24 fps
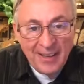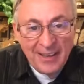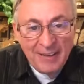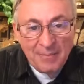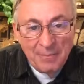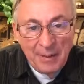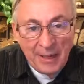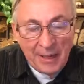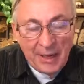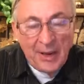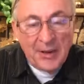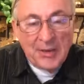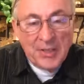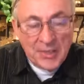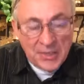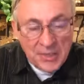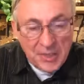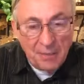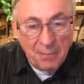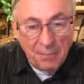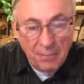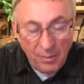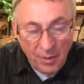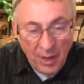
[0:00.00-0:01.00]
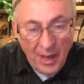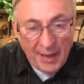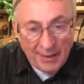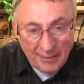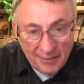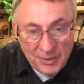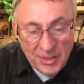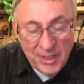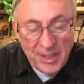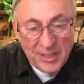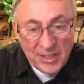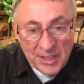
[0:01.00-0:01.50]
because it's the blood of
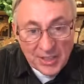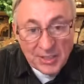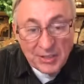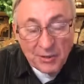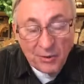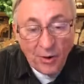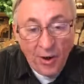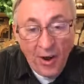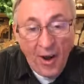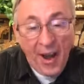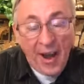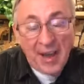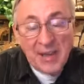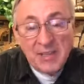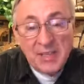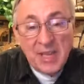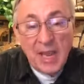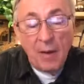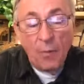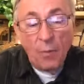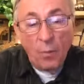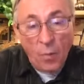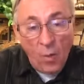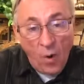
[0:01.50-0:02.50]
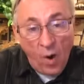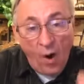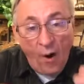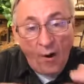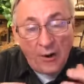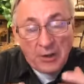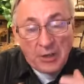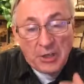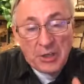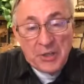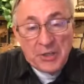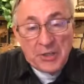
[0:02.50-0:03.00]
Jesus Christ that
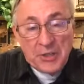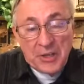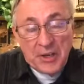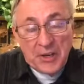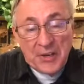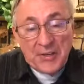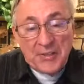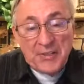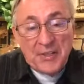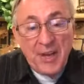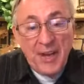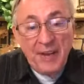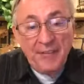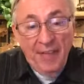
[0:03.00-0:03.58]
washes us,